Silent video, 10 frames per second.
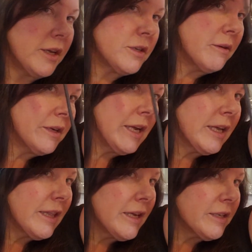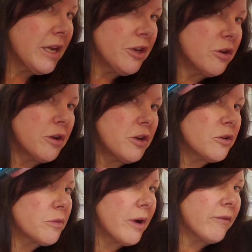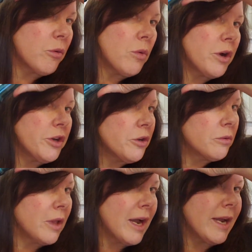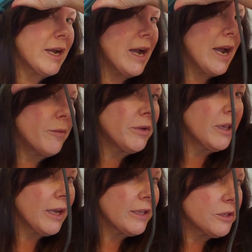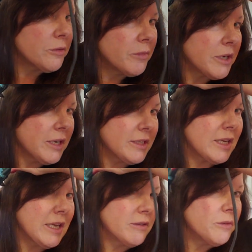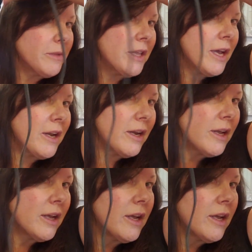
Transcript: So I take this, and you can use whatever wand you like. I happen to like this one because it gives me that